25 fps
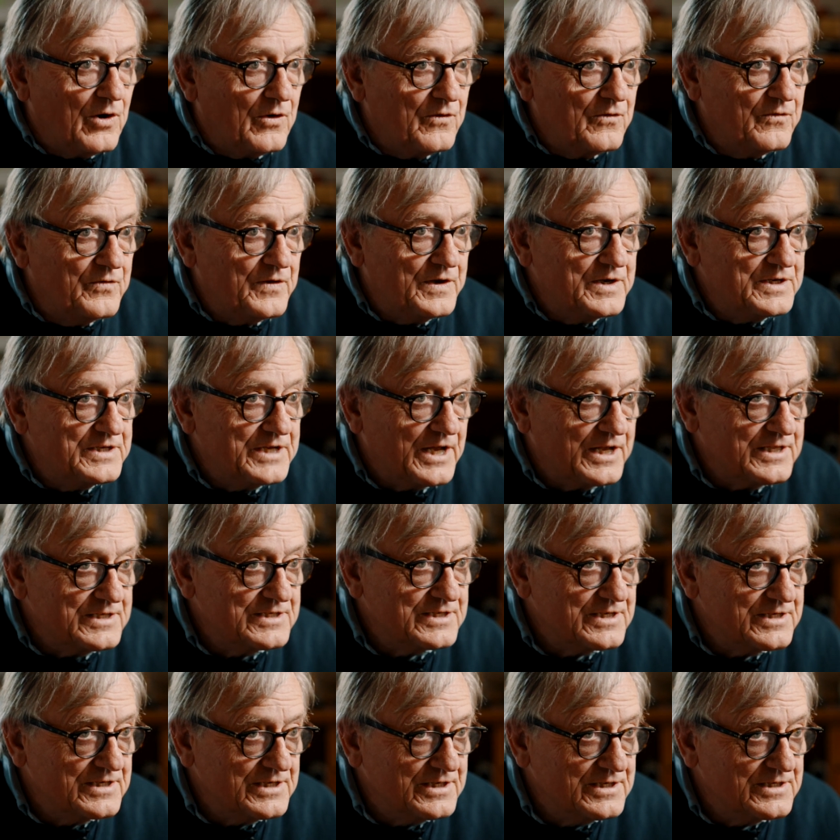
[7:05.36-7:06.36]
of
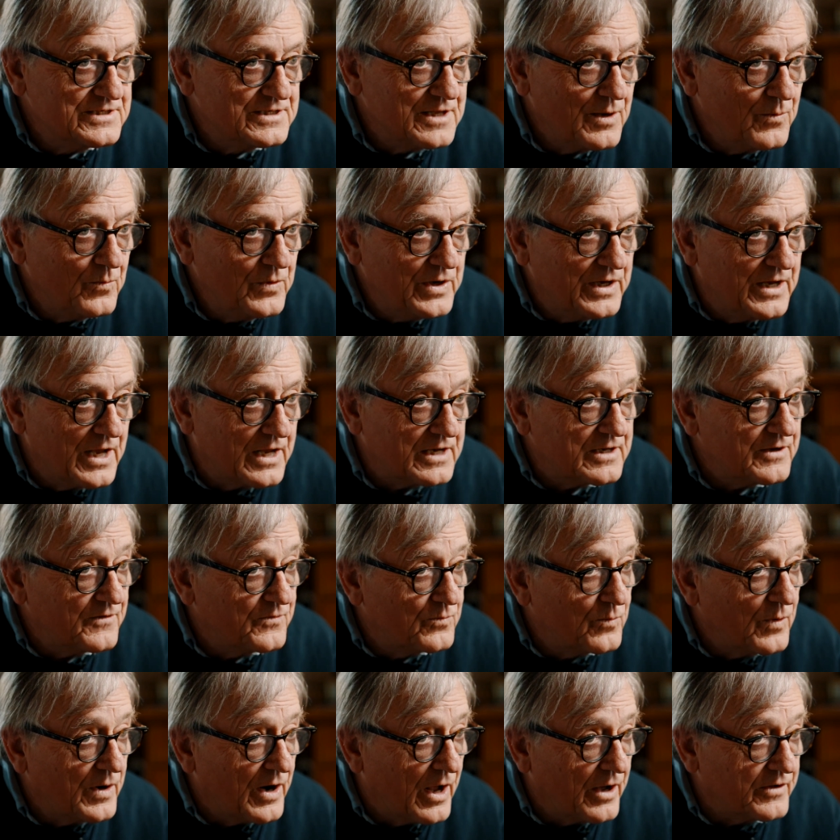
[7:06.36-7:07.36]
intensities that we get
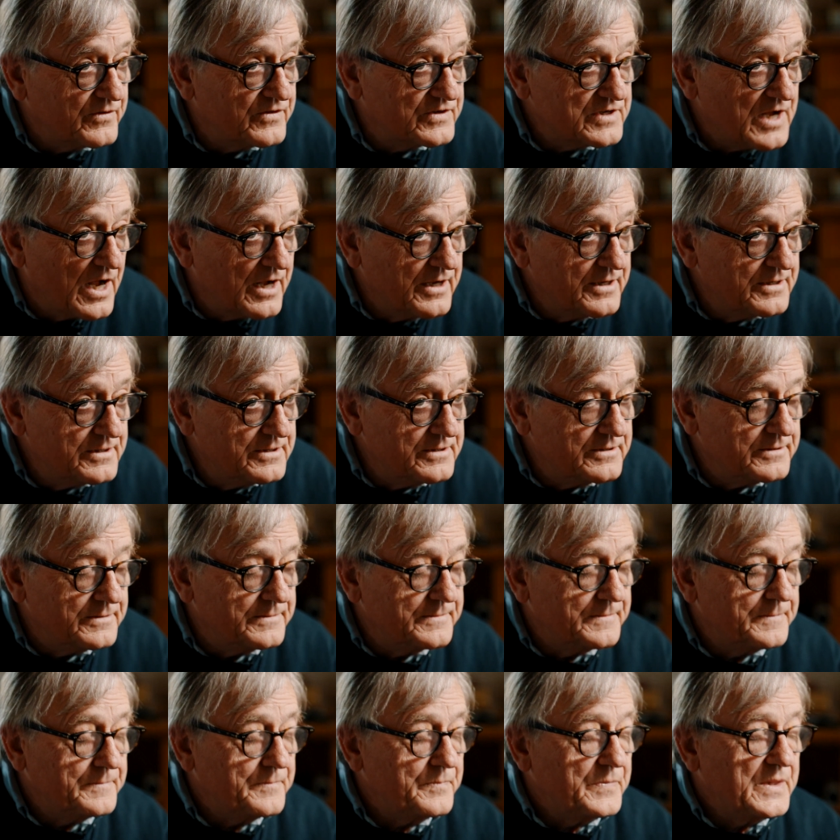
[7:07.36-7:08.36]
if we're outside,
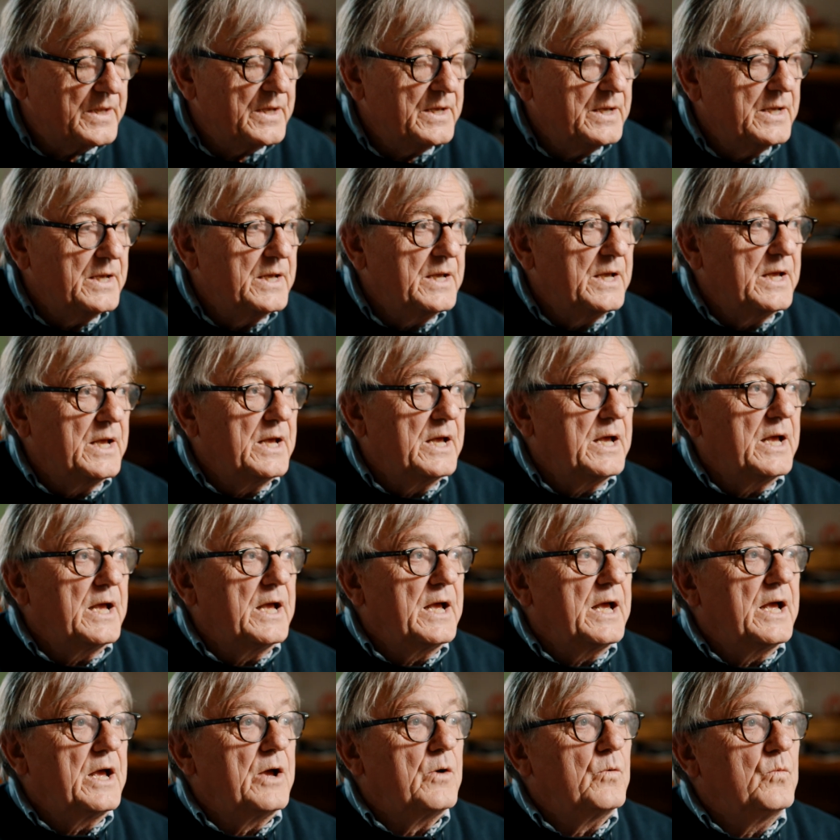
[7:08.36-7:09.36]

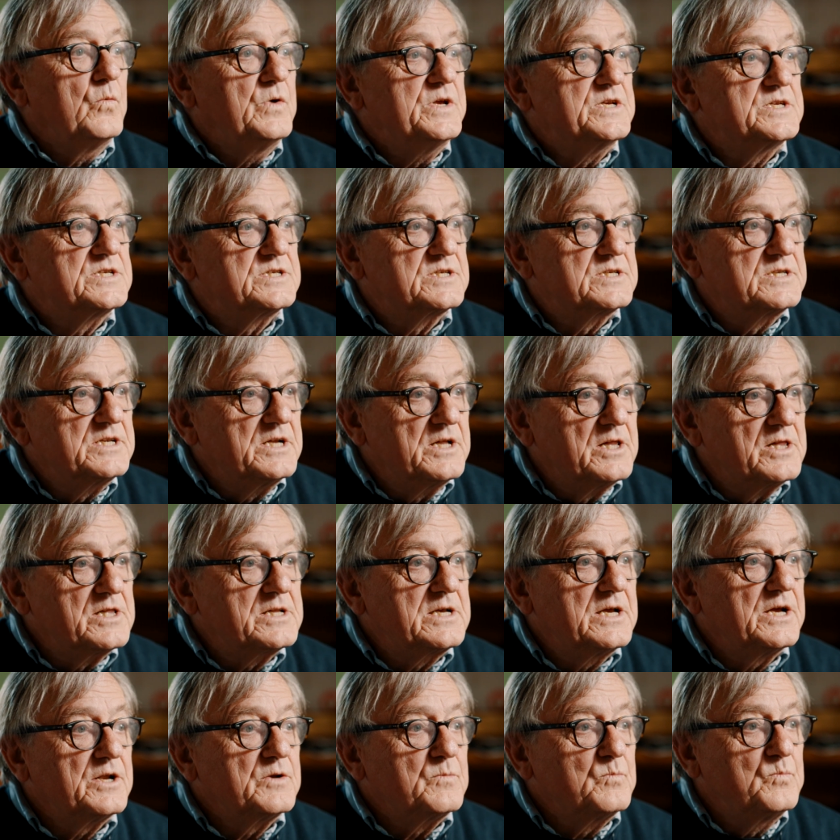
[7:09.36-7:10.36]
we still
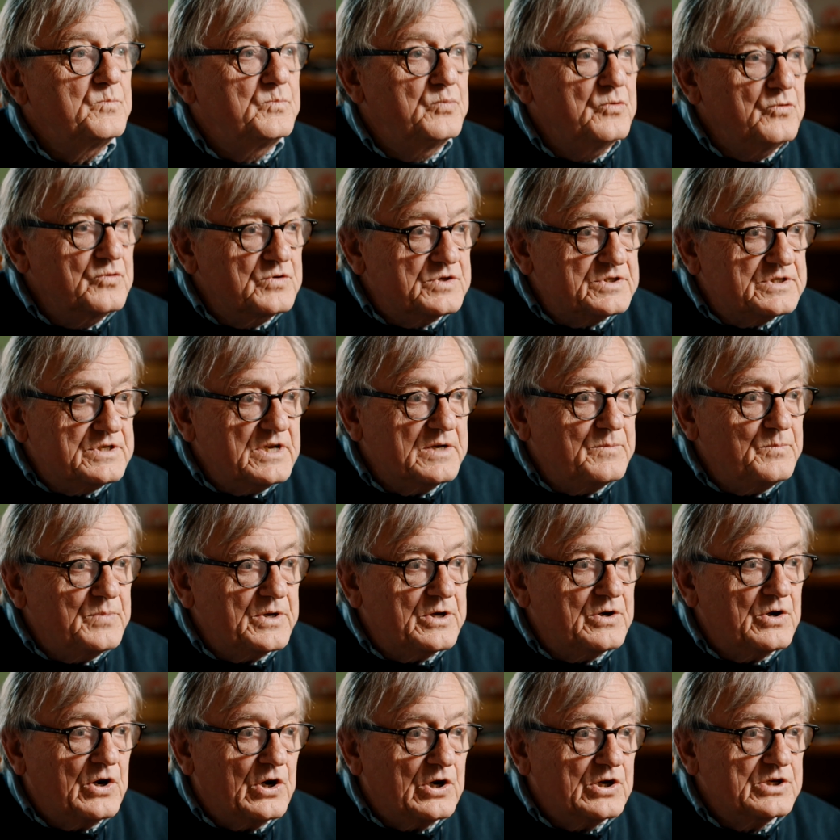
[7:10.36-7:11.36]
can boost it
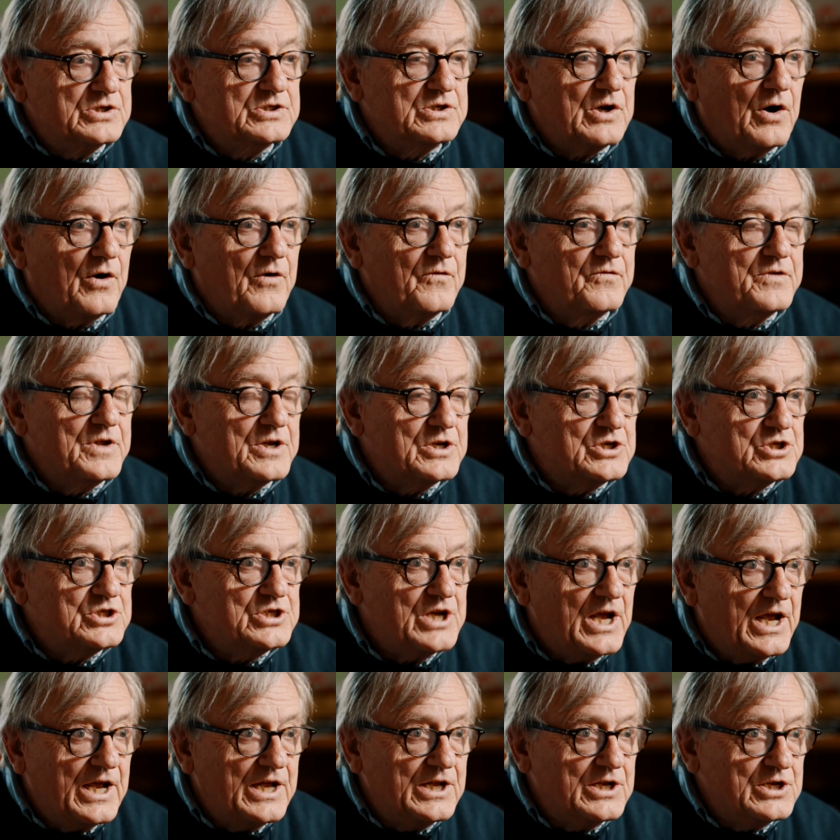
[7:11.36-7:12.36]
because of the
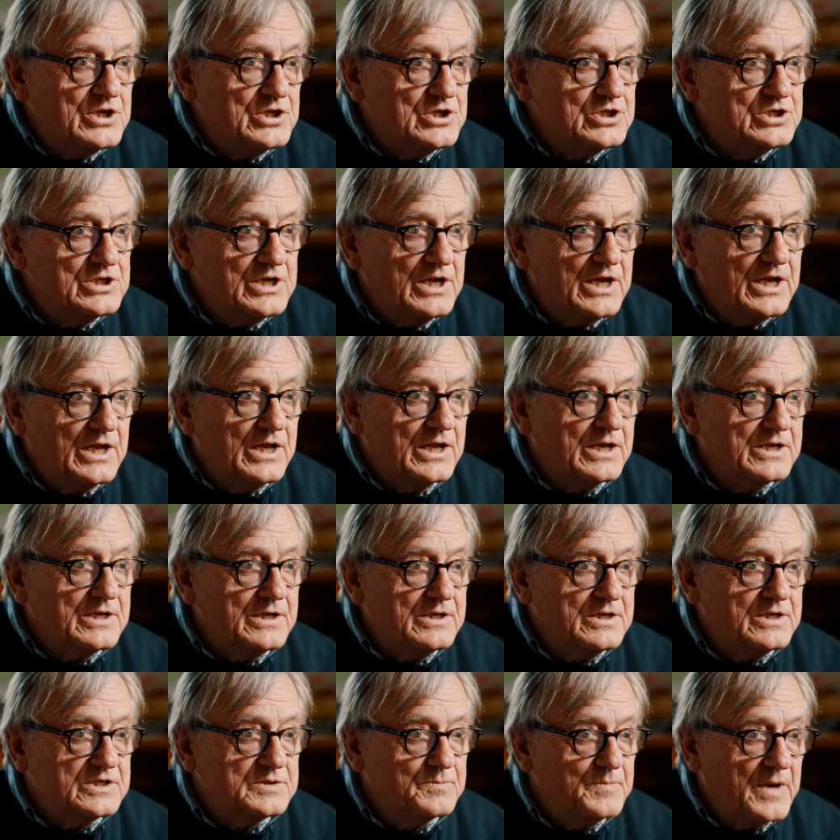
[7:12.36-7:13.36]
change
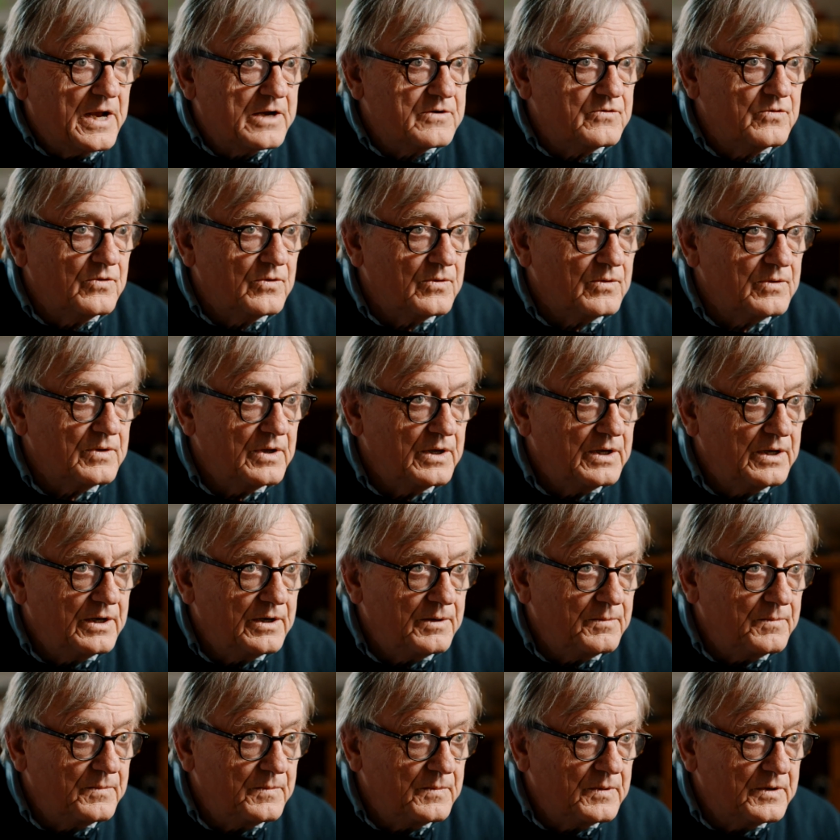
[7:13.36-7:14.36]
in spectral
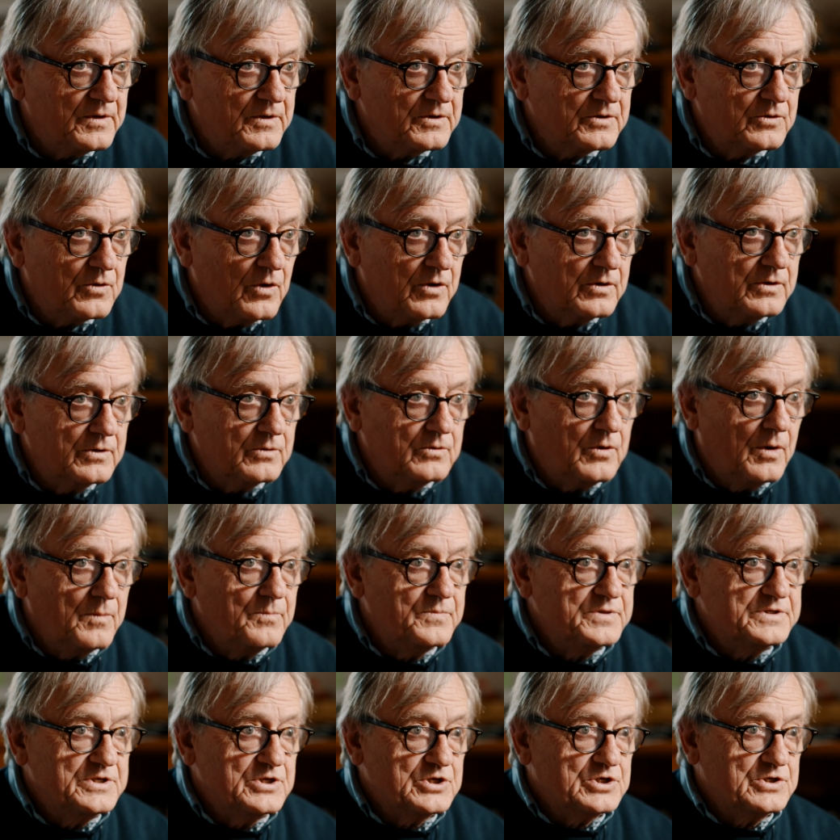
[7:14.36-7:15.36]

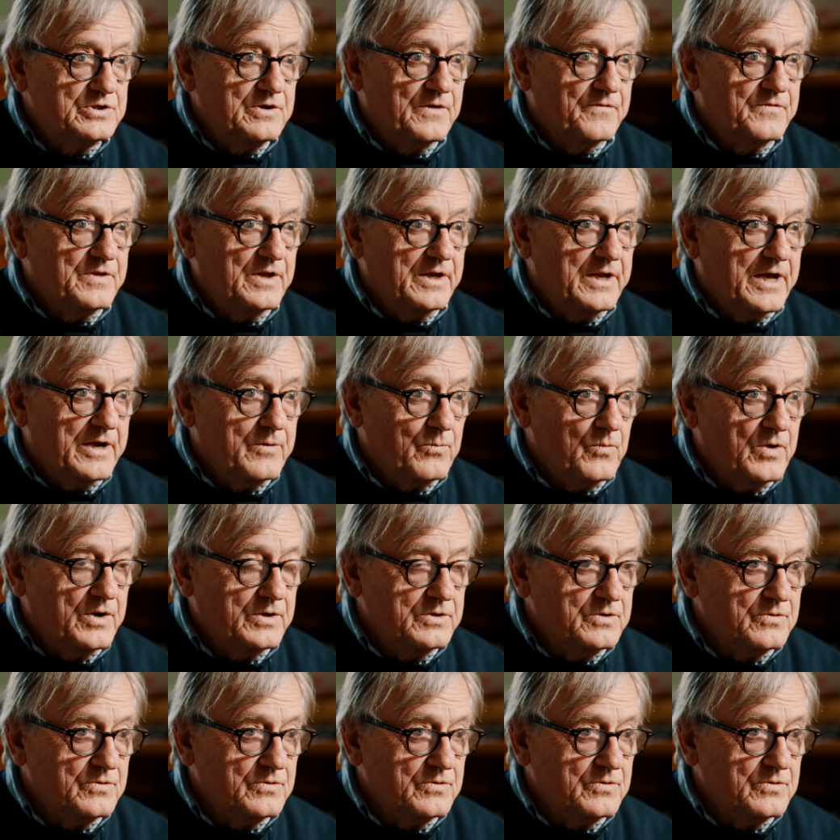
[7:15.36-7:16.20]
composition of the light we're